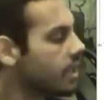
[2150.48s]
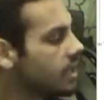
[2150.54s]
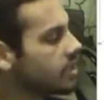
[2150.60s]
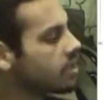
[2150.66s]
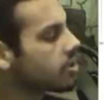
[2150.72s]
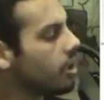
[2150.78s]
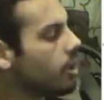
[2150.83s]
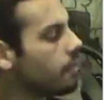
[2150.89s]

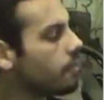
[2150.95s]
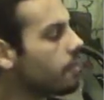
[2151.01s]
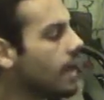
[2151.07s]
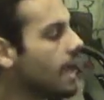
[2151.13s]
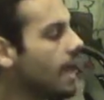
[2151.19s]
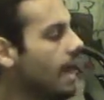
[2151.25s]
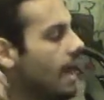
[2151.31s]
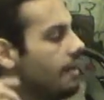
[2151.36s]
So
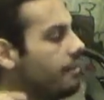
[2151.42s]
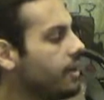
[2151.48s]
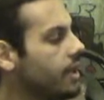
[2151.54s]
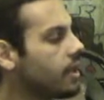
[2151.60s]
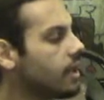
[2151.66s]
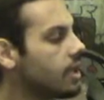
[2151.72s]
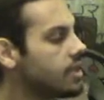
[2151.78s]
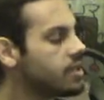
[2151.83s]
by
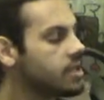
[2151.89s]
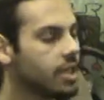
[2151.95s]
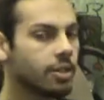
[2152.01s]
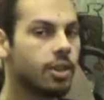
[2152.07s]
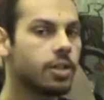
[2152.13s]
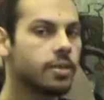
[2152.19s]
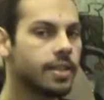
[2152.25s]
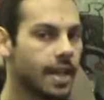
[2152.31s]
having a
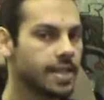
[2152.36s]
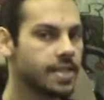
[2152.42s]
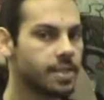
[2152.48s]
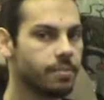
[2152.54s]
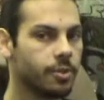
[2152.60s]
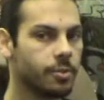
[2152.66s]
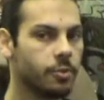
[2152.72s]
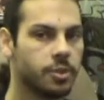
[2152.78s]
0
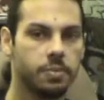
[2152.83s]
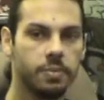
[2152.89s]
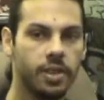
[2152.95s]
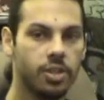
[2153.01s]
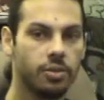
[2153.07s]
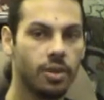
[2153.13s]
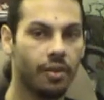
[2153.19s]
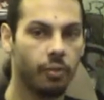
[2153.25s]
decibel, which
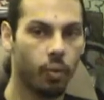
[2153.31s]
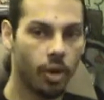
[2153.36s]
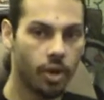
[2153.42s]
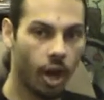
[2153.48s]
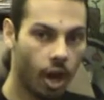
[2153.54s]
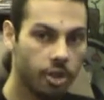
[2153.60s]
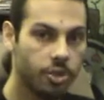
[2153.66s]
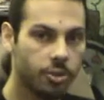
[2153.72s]
means you have
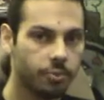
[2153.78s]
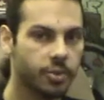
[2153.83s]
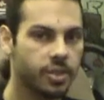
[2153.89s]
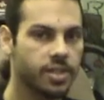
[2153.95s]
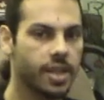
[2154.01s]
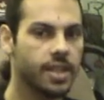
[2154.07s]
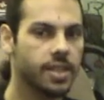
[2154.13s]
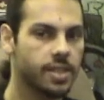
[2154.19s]

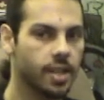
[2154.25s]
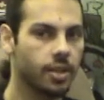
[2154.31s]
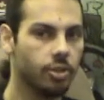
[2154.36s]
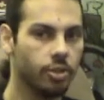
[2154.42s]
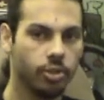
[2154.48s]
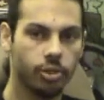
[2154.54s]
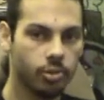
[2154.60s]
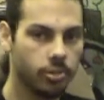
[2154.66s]
100%
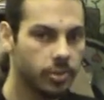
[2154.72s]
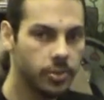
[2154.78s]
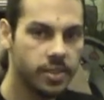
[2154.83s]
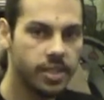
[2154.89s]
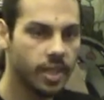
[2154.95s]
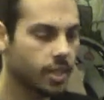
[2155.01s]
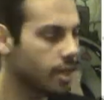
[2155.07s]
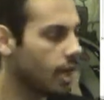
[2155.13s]
signal, you're
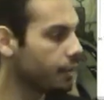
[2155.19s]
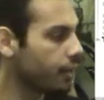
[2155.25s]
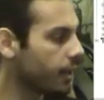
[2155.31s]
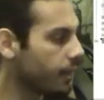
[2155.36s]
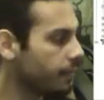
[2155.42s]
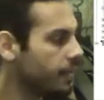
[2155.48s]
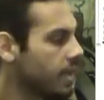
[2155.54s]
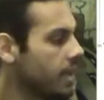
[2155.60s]
losing
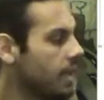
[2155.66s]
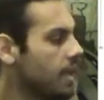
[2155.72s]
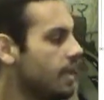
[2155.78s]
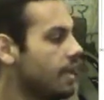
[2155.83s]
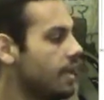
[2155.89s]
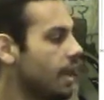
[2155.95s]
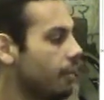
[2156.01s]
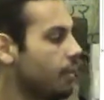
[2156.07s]
nothing.
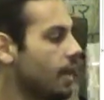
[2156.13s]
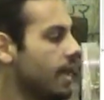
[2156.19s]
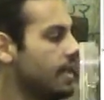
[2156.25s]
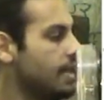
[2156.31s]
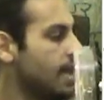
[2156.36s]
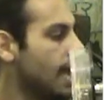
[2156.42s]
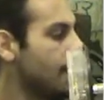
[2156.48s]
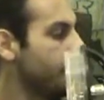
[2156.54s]
Now
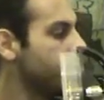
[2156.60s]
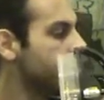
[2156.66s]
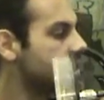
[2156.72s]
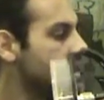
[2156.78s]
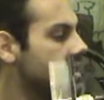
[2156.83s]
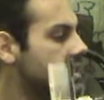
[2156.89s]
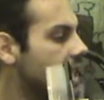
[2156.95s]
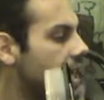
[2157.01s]
right now,
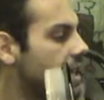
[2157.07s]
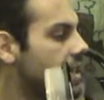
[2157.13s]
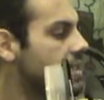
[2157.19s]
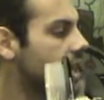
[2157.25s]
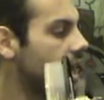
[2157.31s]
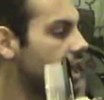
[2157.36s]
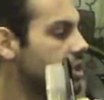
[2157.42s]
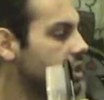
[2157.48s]
this antenna
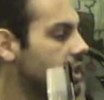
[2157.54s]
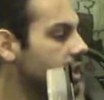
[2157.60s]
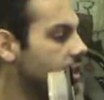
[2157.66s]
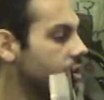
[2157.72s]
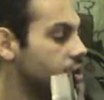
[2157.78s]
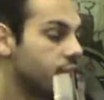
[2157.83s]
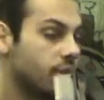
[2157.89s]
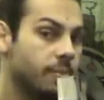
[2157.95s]
is
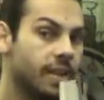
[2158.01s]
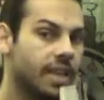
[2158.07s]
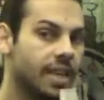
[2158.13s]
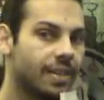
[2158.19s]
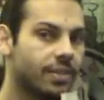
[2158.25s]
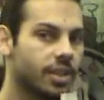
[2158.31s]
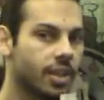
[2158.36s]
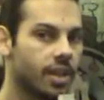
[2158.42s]
actually should be
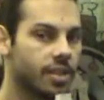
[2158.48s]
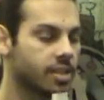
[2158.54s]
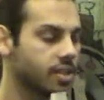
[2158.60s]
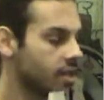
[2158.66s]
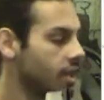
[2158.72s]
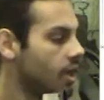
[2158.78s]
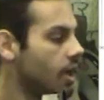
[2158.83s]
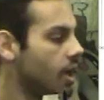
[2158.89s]
giving
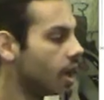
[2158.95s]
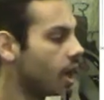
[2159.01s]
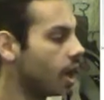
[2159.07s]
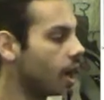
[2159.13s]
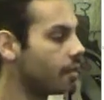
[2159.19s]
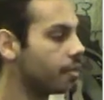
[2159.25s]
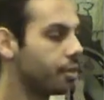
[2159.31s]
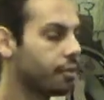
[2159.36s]
us
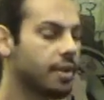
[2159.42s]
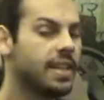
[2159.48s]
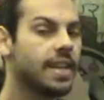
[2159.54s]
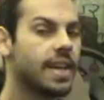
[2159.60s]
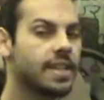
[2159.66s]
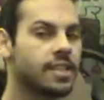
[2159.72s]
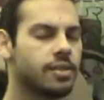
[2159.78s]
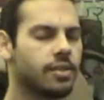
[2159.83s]

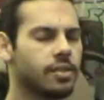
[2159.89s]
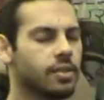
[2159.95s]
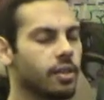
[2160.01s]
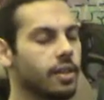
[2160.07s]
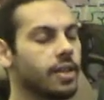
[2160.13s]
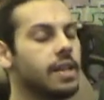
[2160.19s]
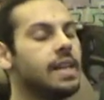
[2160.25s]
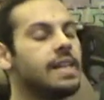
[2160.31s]

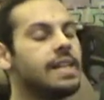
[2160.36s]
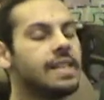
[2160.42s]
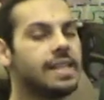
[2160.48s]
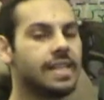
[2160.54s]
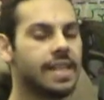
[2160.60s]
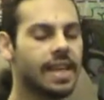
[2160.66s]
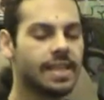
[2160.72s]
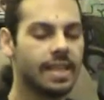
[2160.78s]

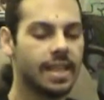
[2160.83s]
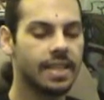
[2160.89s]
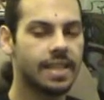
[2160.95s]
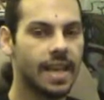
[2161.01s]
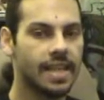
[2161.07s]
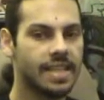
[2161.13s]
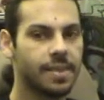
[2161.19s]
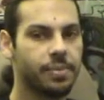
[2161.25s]
6
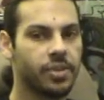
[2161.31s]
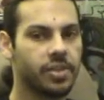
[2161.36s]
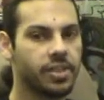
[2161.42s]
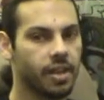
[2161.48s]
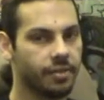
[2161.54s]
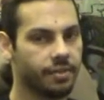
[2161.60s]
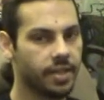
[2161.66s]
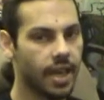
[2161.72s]

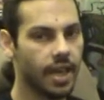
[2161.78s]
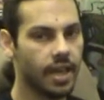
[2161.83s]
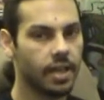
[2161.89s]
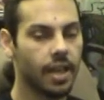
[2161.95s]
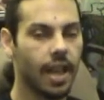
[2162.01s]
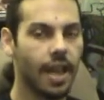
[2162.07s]
decibels of gain.